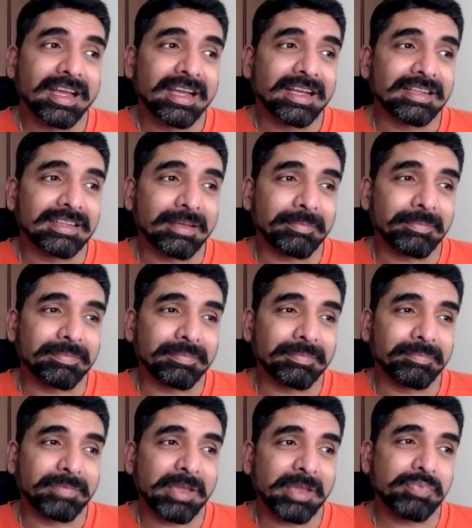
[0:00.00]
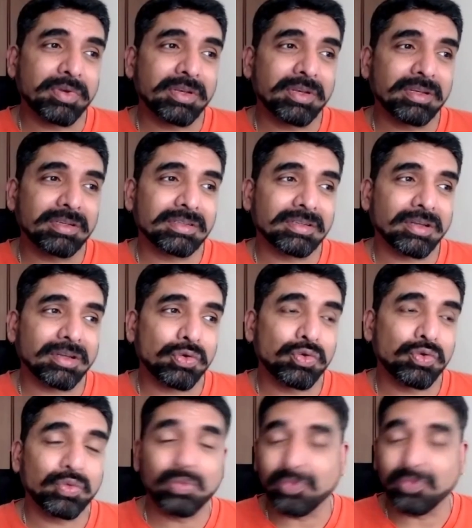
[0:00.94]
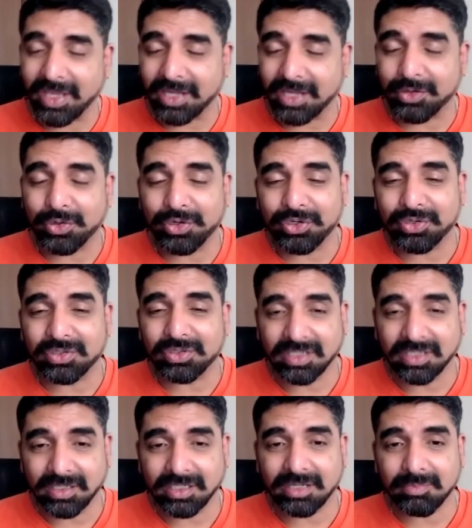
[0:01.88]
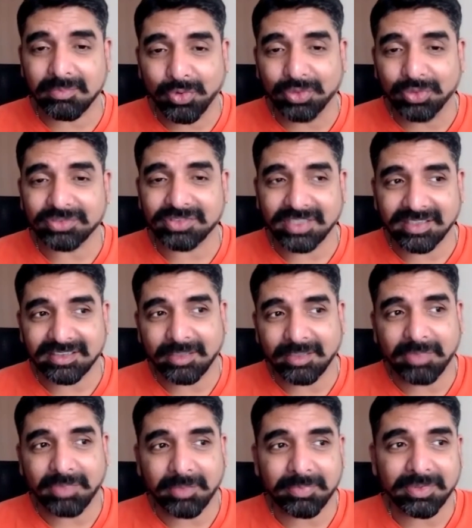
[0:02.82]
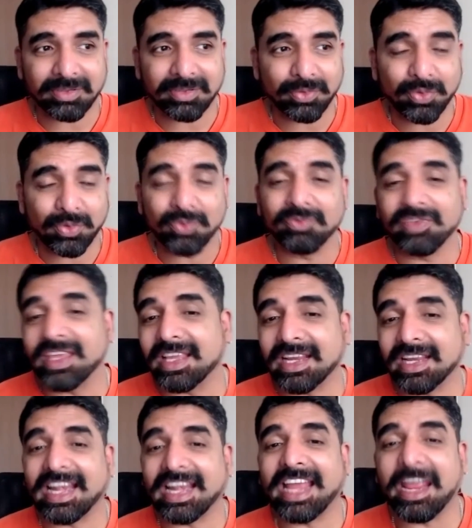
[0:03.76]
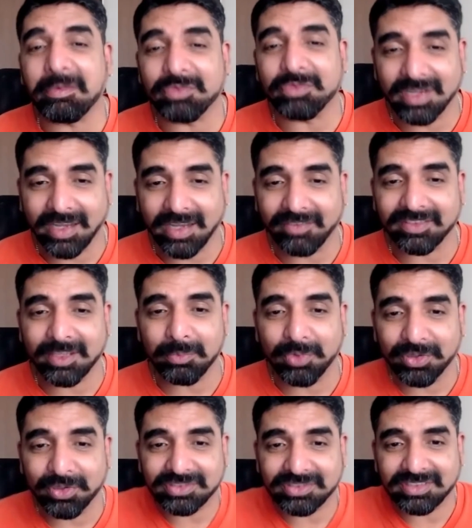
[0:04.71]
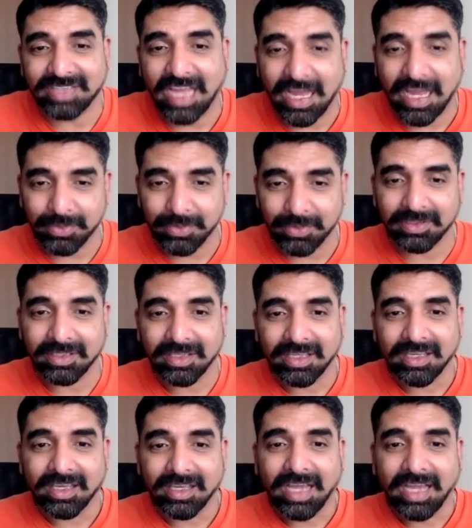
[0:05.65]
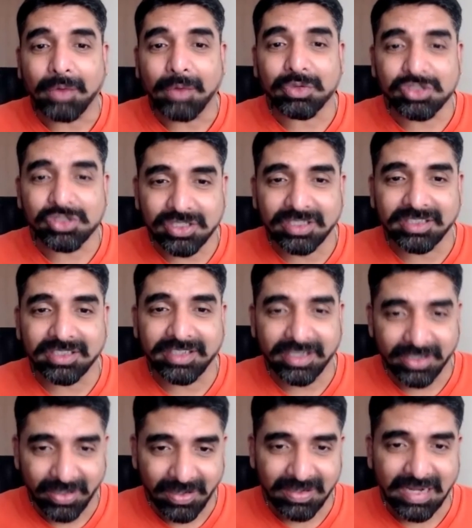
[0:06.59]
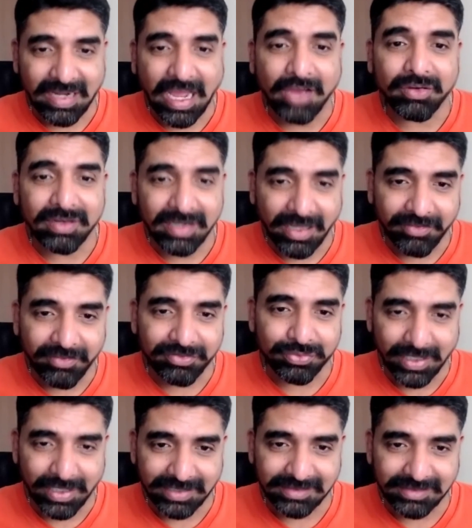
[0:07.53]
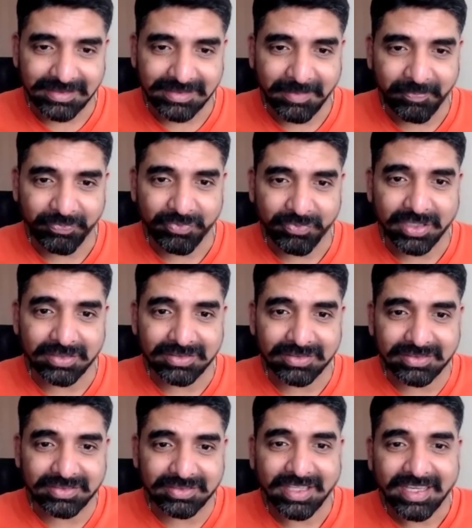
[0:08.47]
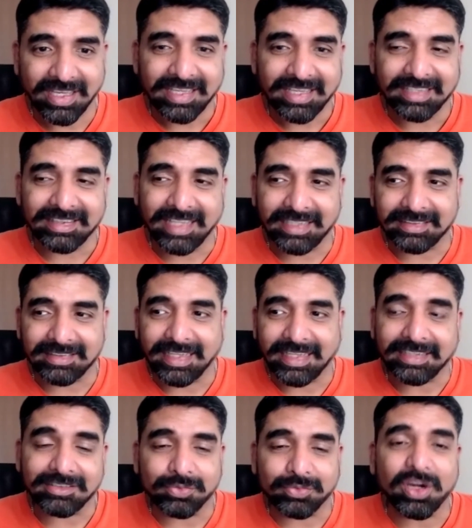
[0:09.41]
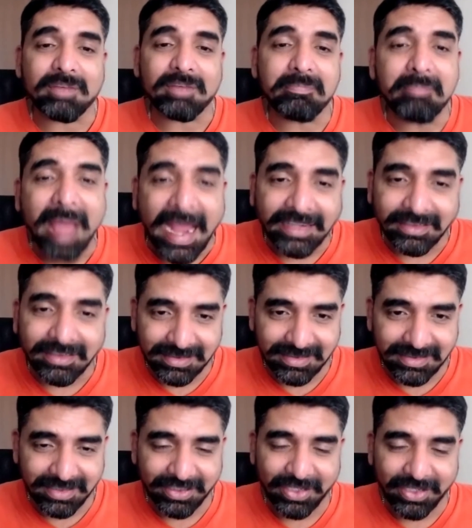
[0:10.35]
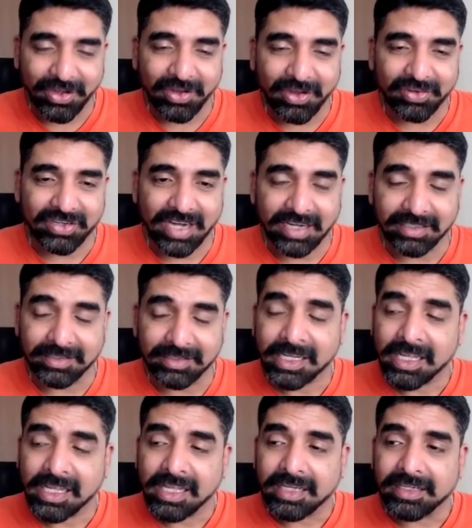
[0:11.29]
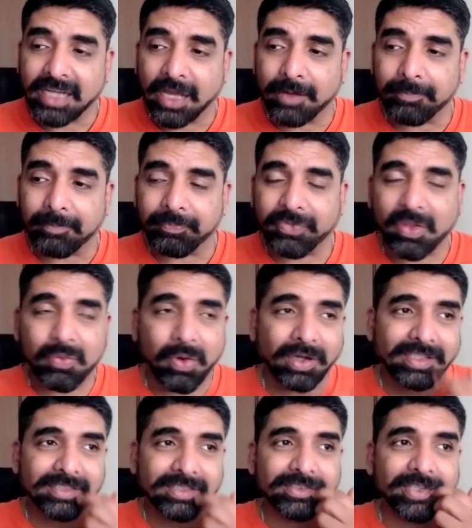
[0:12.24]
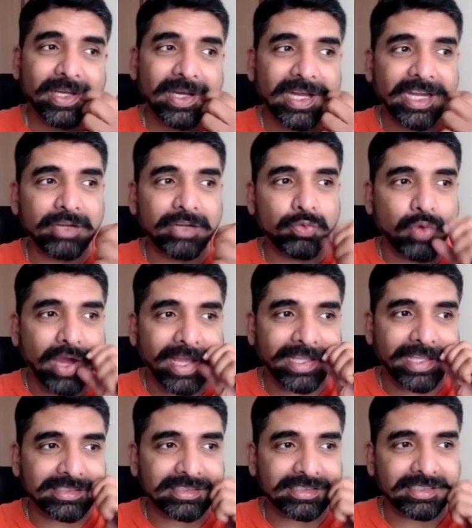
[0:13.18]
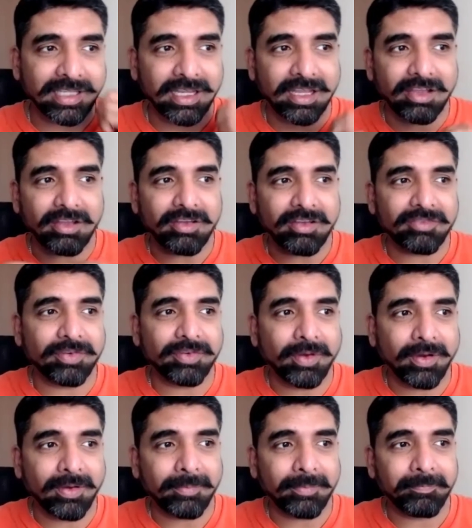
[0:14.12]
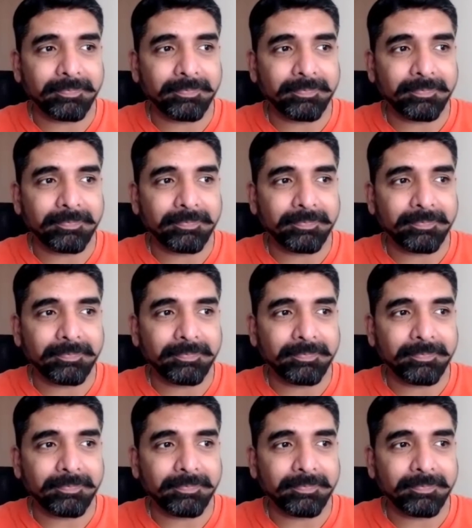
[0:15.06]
the people whom we are going to hurt most is the people whom we claim to love the most, our children or our loved ones, because that's what matters in the long run. Now, what is your advice for